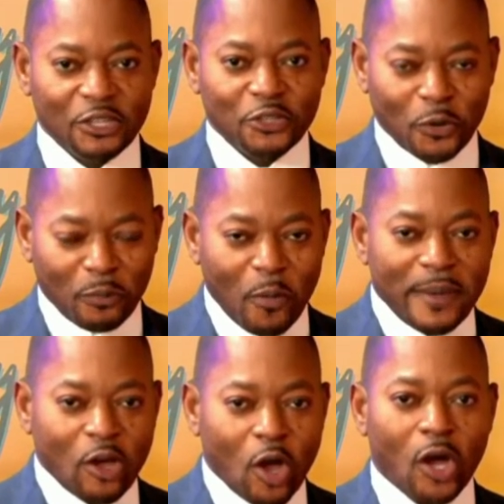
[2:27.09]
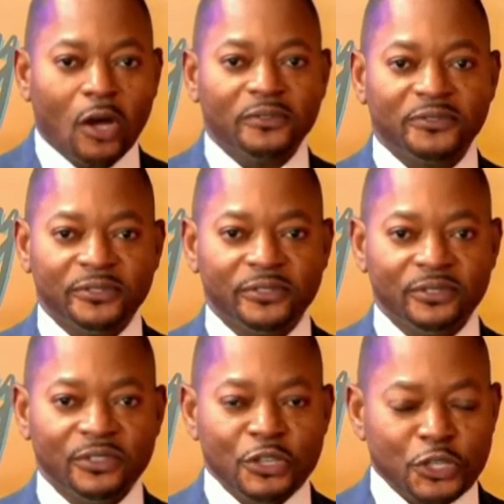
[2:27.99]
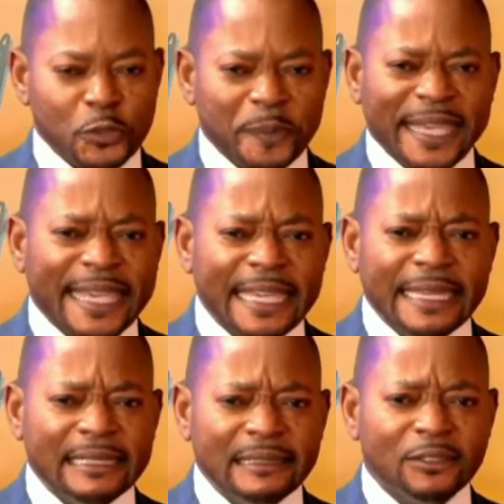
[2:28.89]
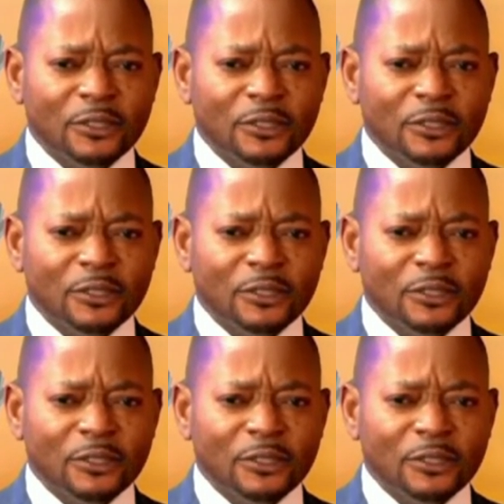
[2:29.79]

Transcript: your moment of speaking